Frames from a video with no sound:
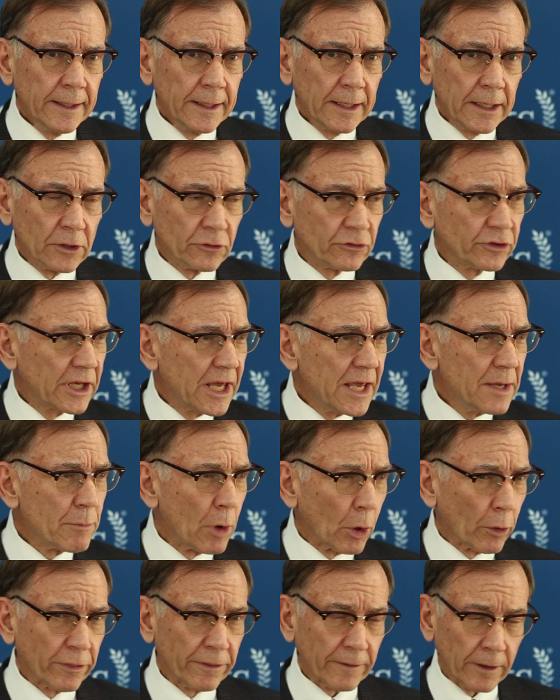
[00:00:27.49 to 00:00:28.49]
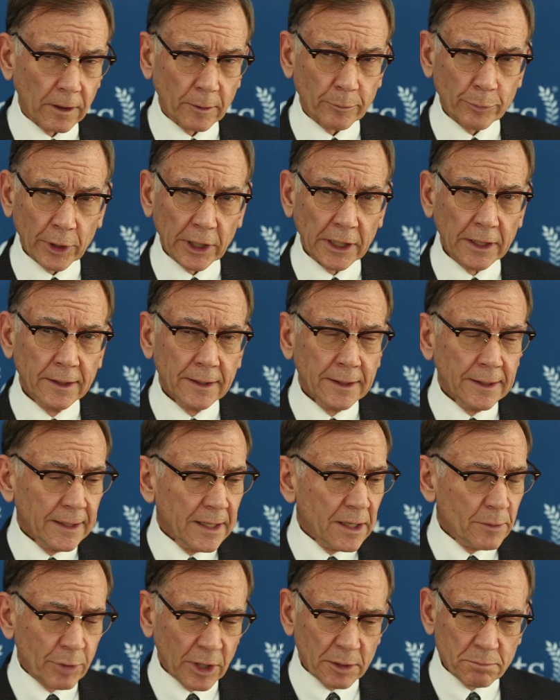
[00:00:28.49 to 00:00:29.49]
is chemotherapy.
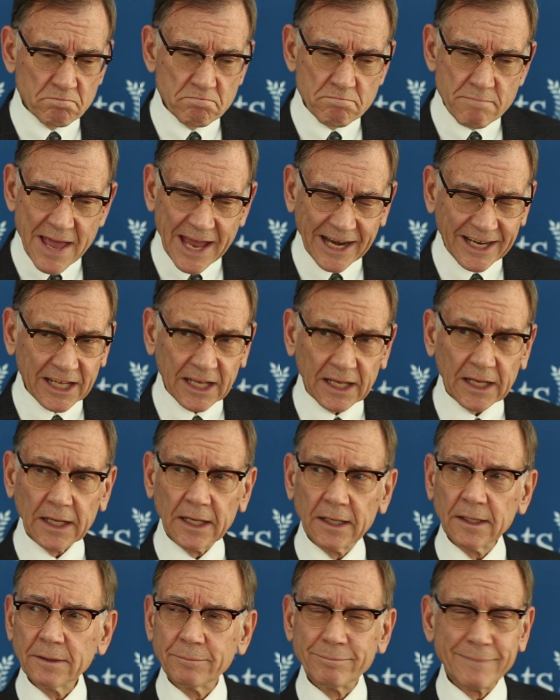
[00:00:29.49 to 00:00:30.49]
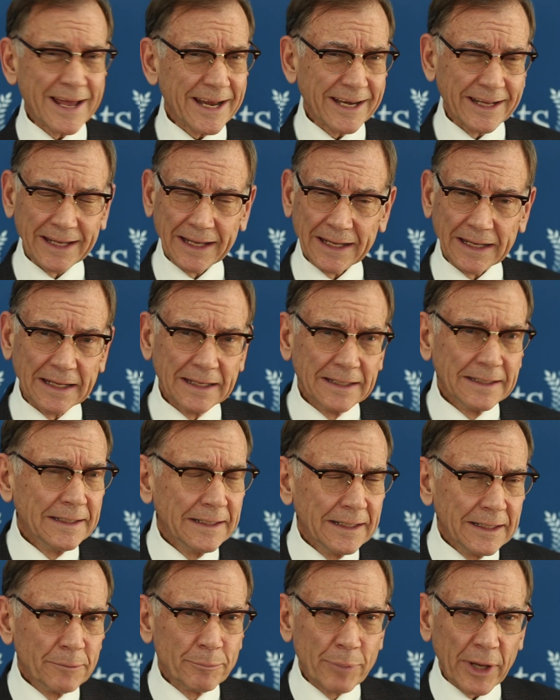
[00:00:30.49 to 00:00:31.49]
But many
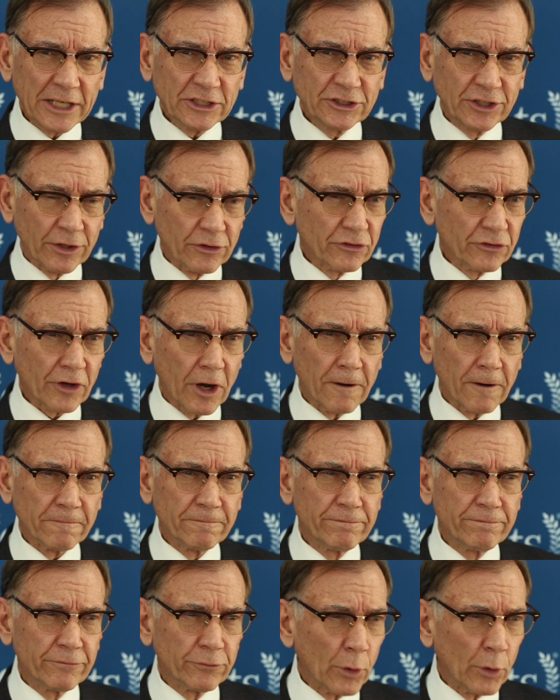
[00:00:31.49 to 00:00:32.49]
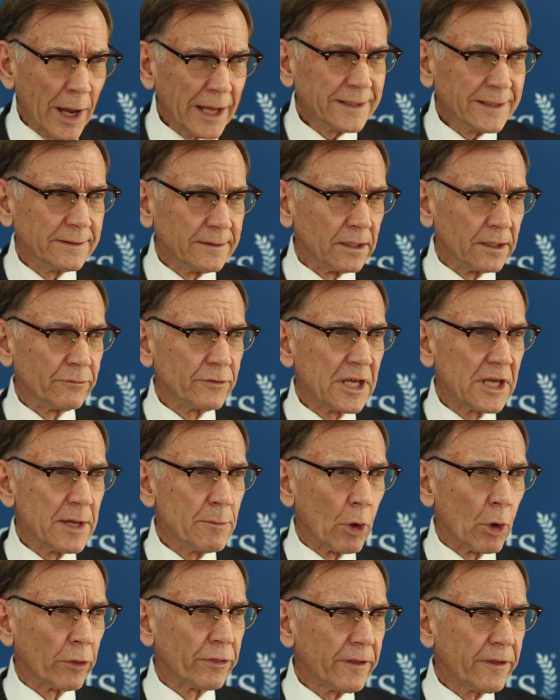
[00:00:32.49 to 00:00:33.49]
patients are frightened of
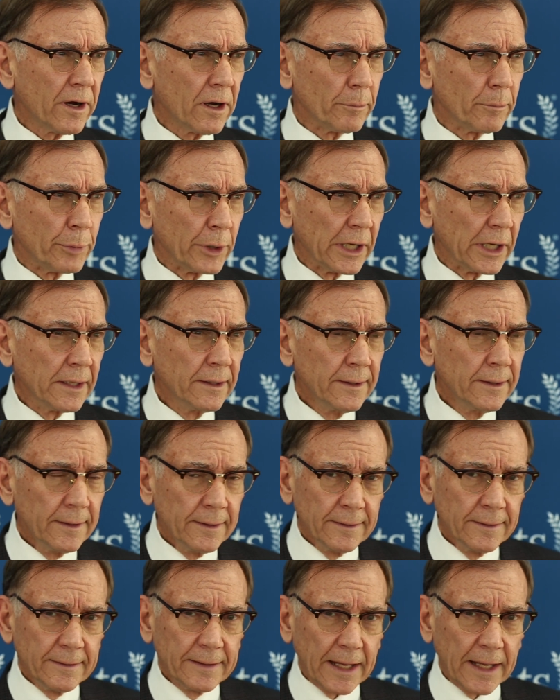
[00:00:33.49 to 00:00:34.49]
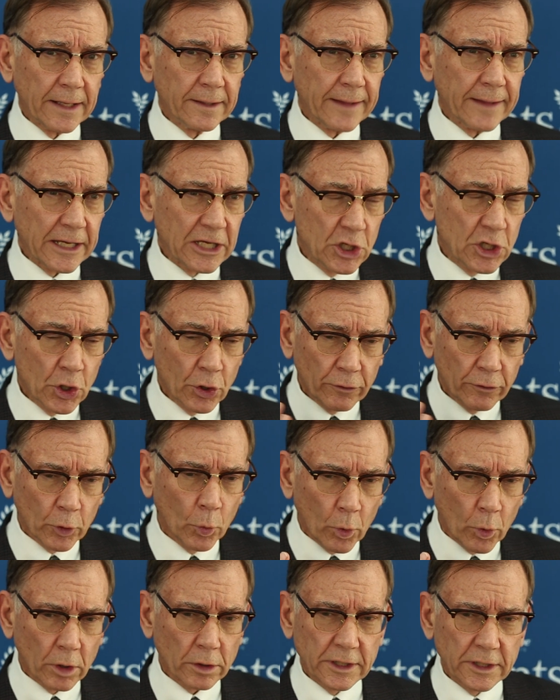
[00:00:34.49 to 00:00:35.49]
chemotherapy. They hear the
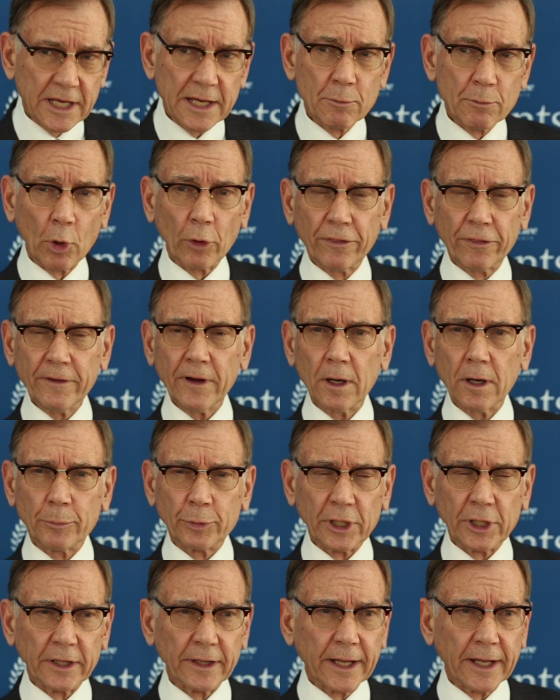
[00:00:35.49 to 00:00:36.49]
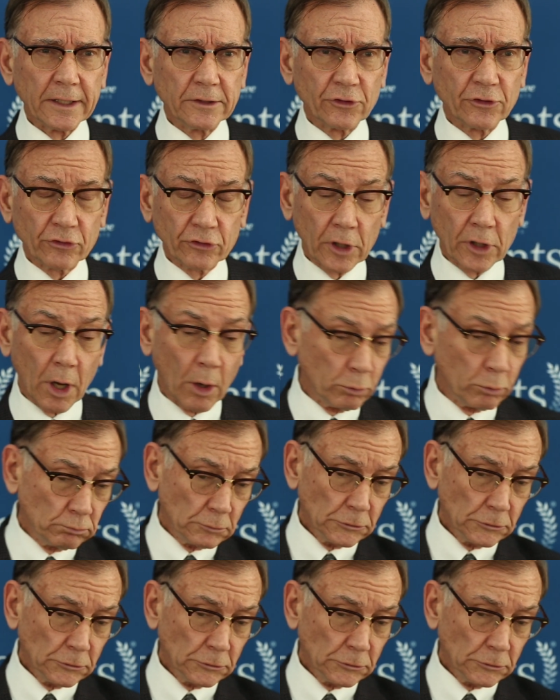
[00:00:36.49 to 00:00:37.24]
word chemotherapy and they just go,